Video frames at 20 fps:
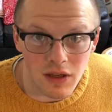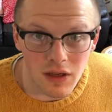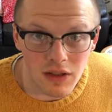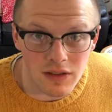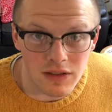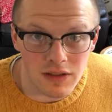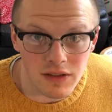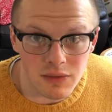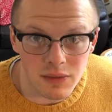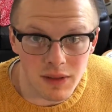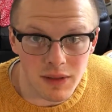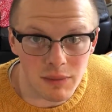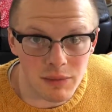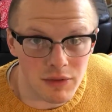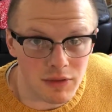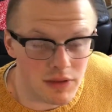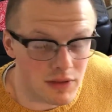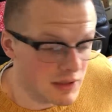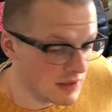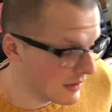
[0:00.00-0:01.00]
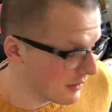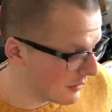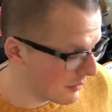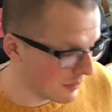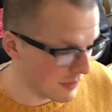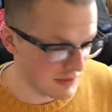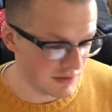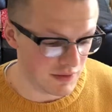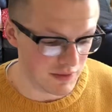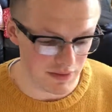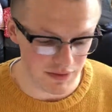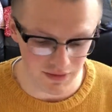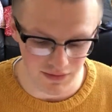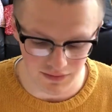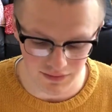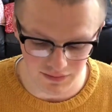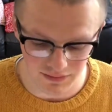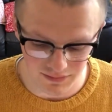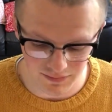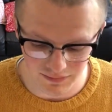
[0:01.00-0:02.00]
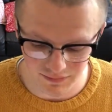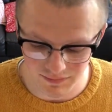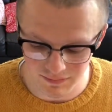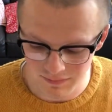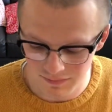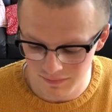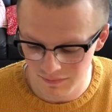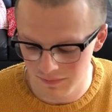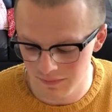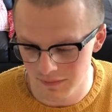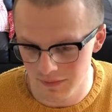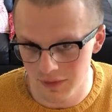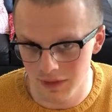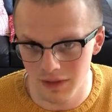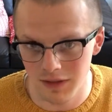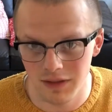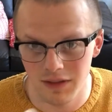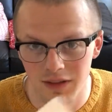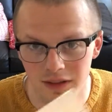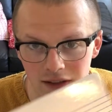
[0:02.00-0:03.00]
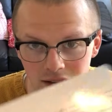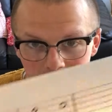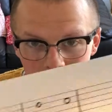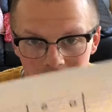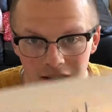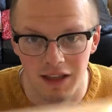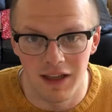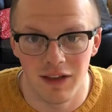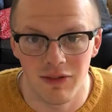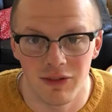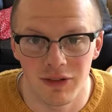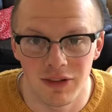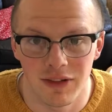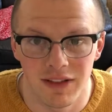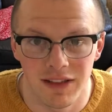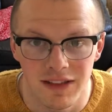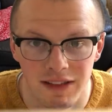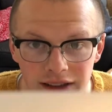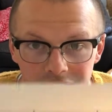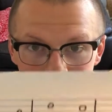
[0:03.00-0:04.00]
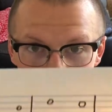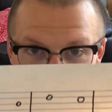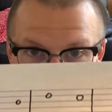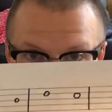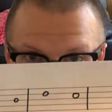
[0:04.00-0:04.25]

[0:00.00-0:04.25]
on this whiteboard what's going on. Okay, have a look at this.